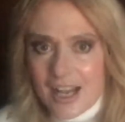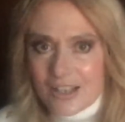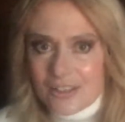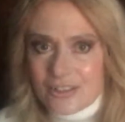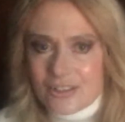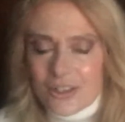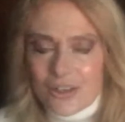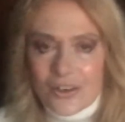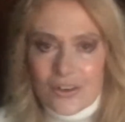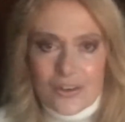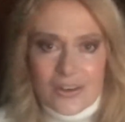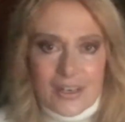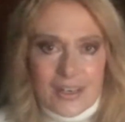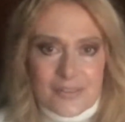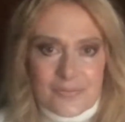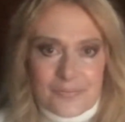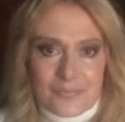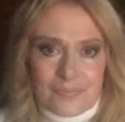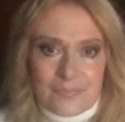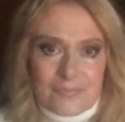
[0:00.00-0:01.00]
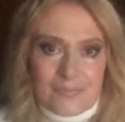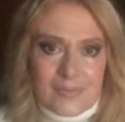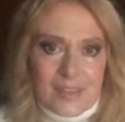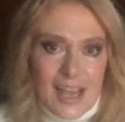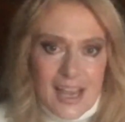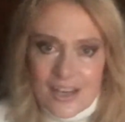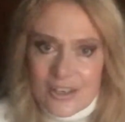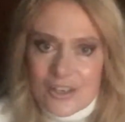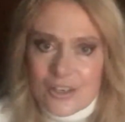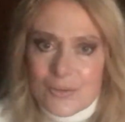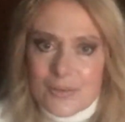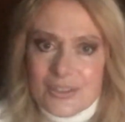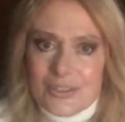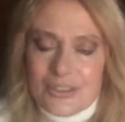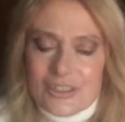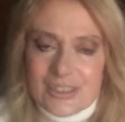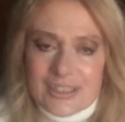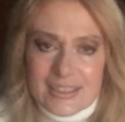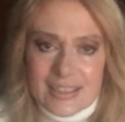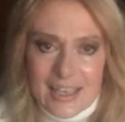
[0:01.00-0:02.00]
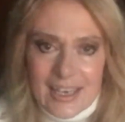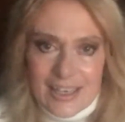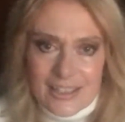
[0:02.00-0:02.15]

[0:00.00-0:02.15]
So I don't know, we were just